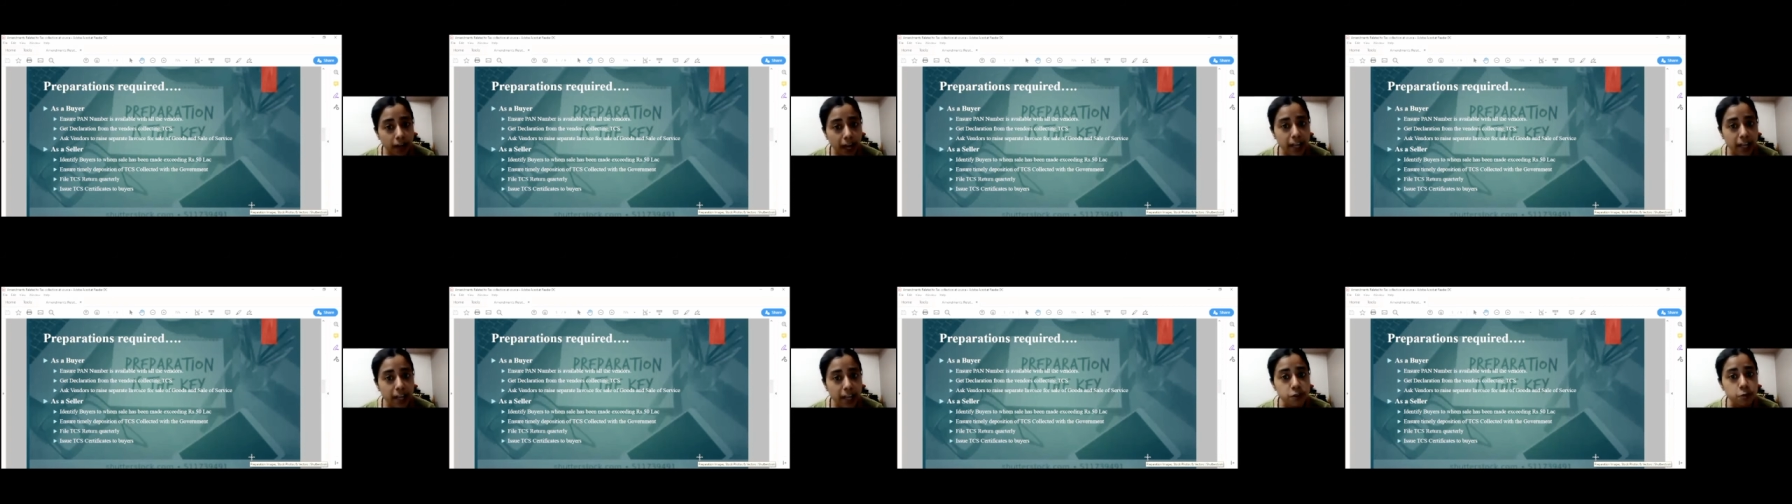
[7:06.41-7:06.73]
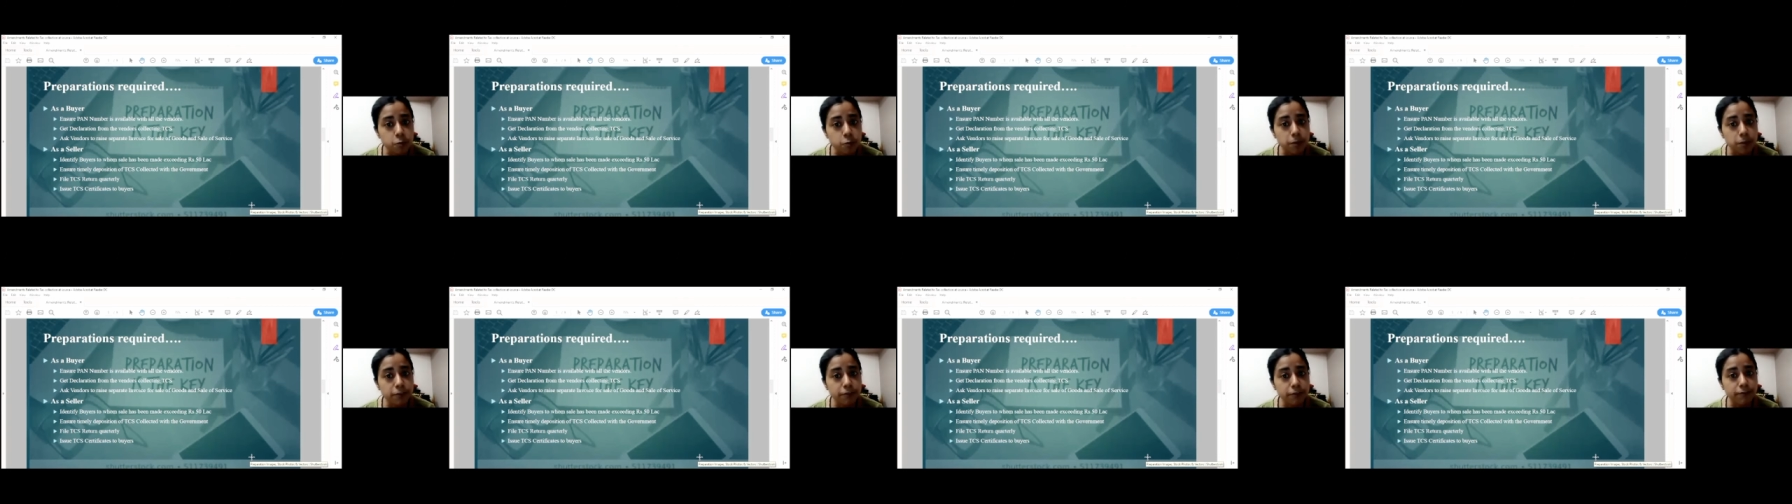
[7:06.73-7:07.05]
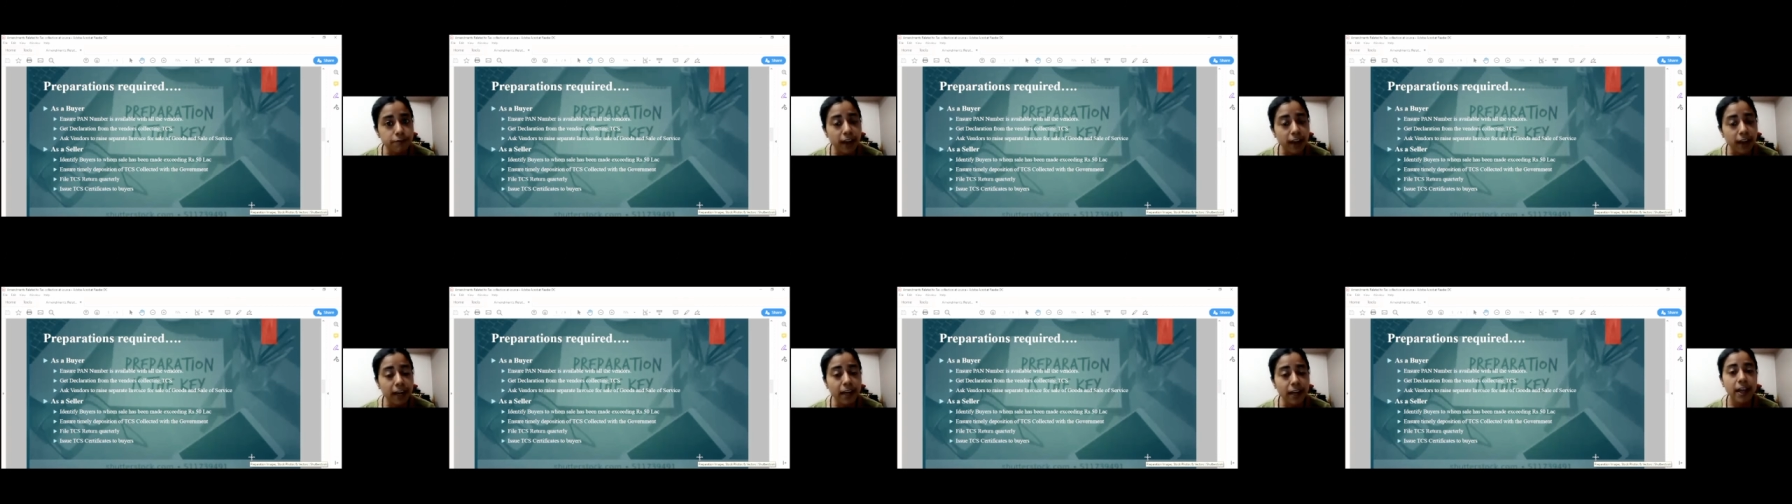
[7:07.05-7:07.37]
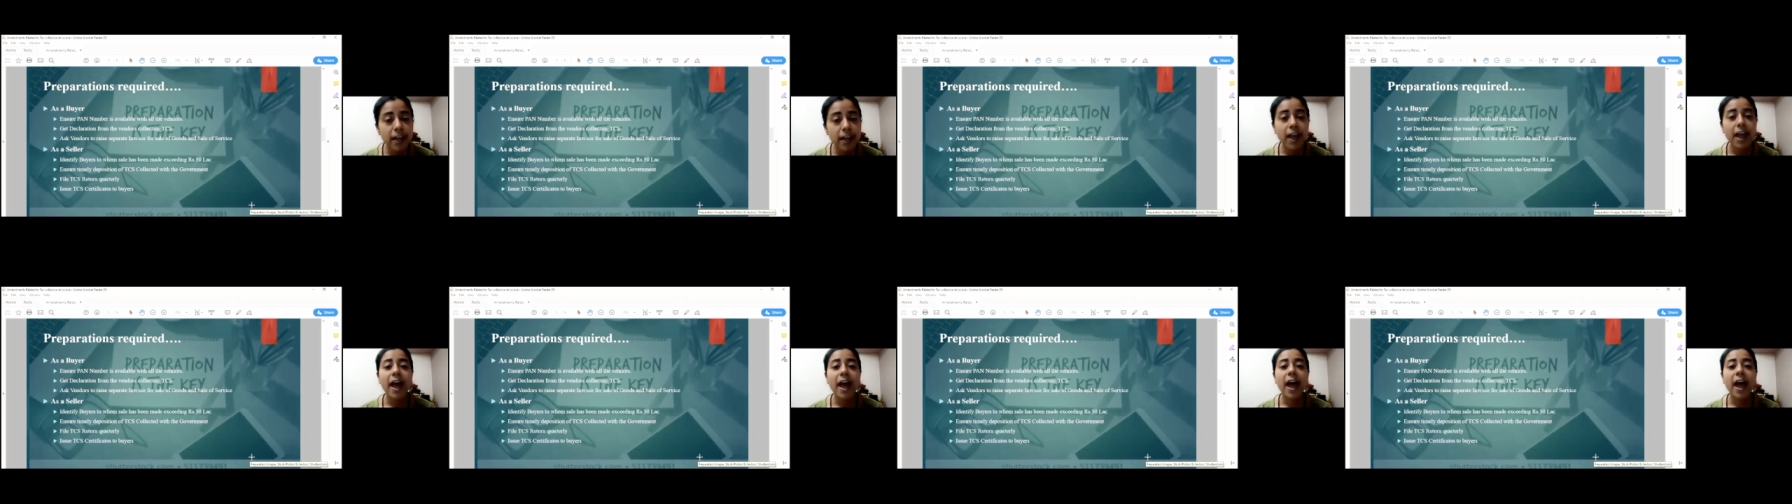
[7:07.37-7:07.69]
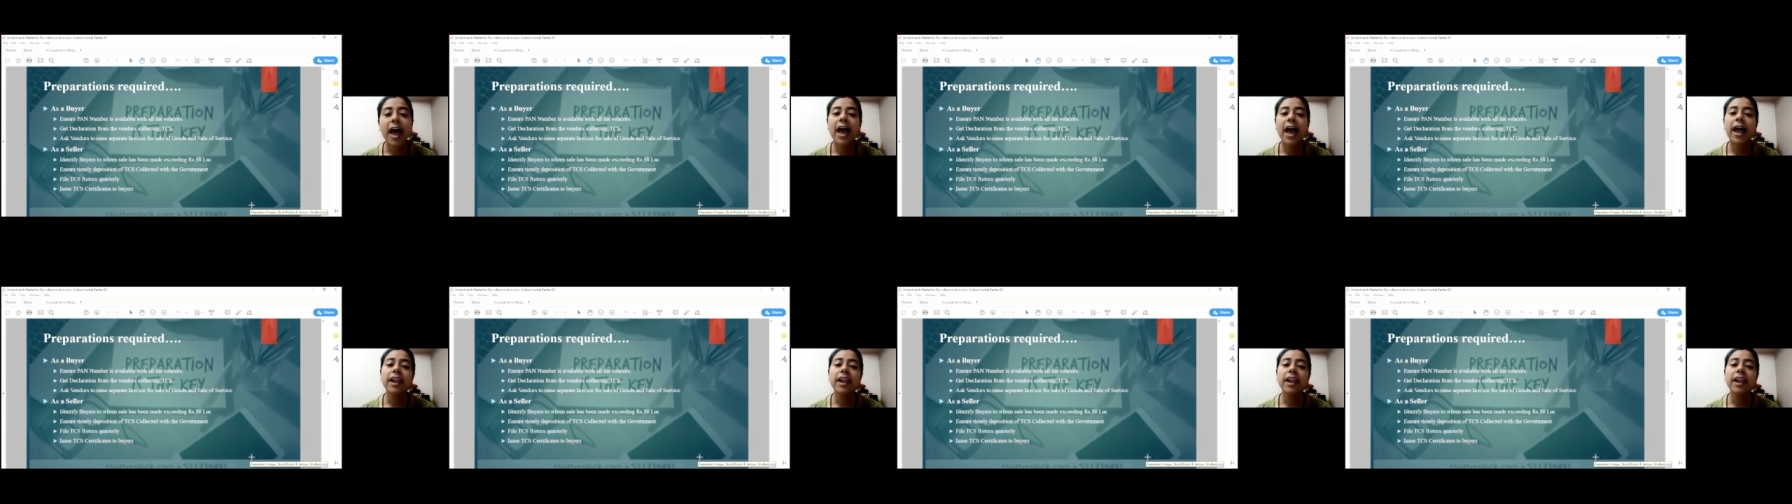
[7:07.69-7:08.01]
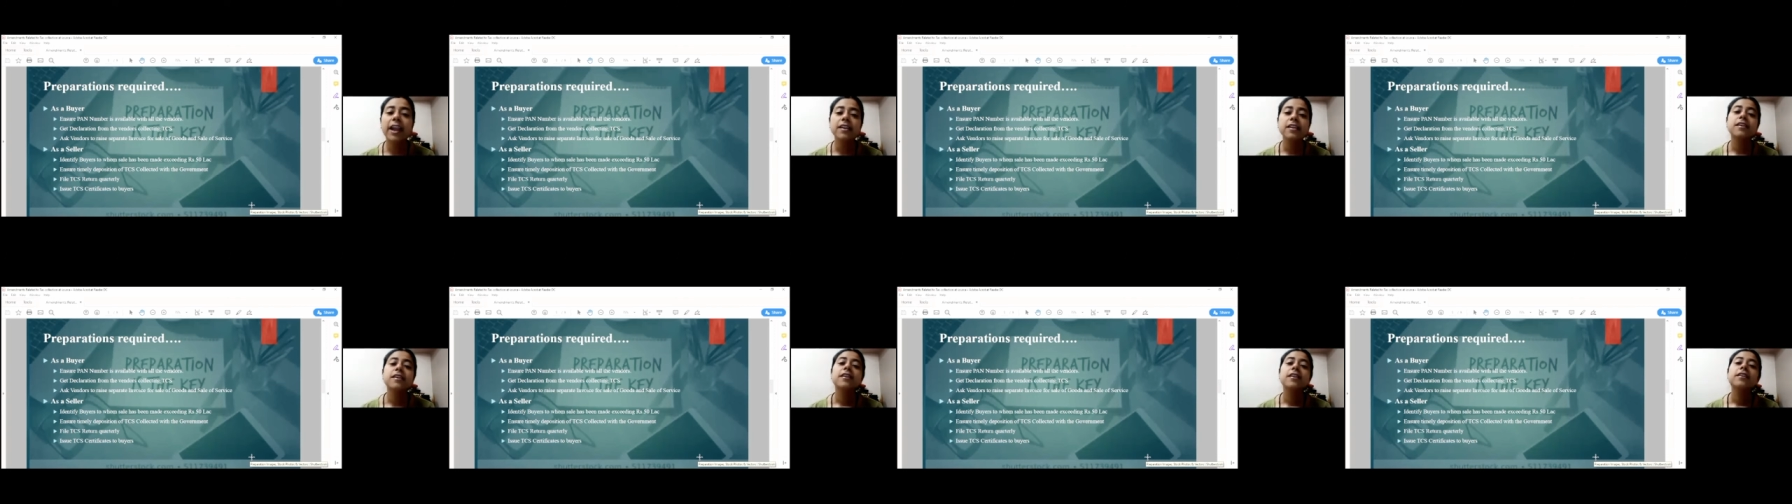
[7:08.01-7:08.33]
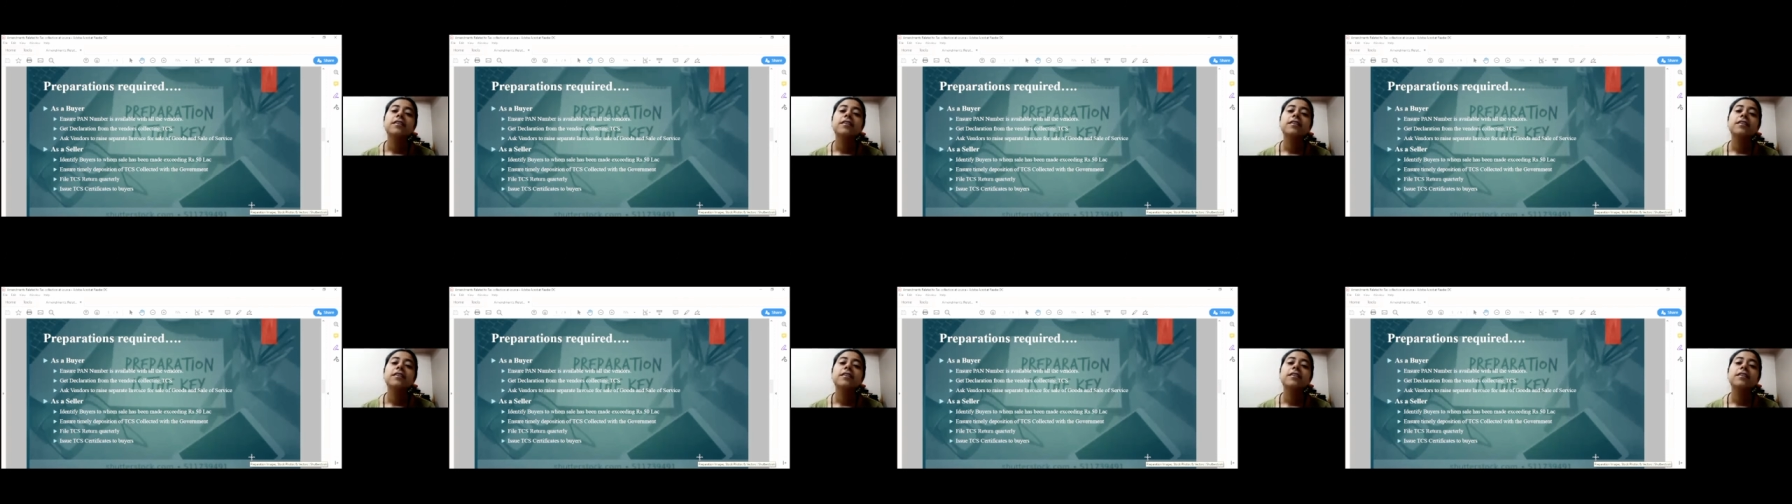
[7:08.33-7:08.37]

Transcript: has to be filed and